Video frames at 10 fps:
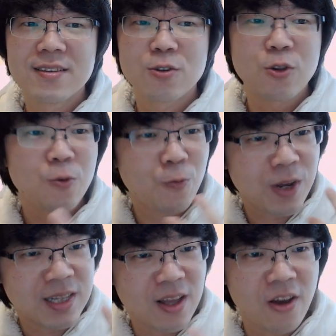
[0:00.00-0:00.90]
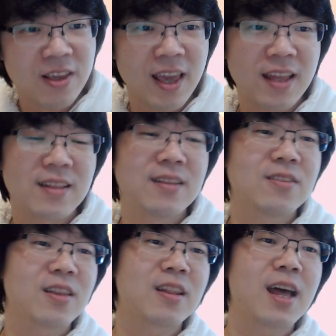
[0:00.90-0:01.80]
you know read again
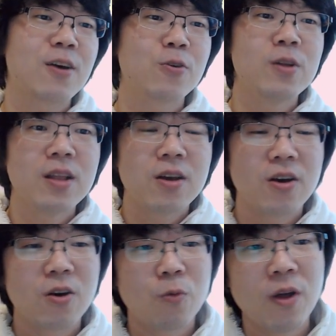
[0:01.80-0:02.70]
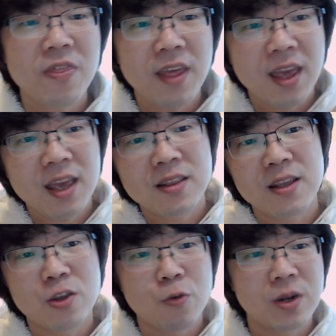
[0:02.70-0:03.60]
then now uh, one day
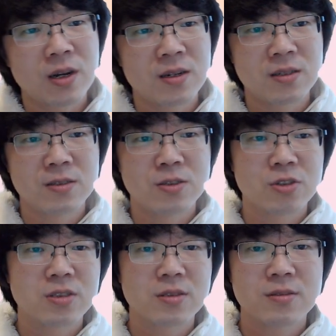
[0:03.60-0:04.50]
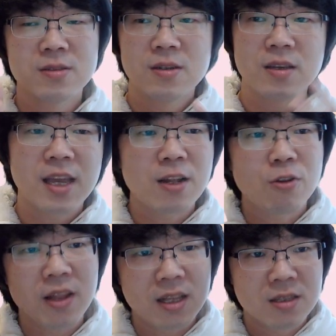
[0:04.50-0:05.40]
then you will just
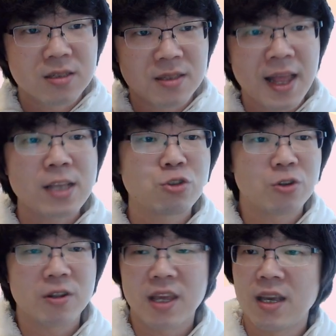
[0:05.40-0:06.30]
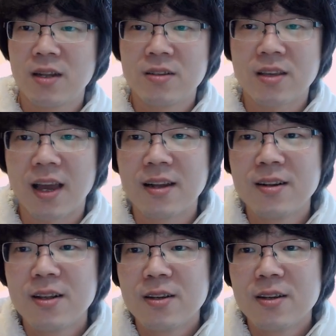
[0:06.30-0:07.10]
calculate naturally yeah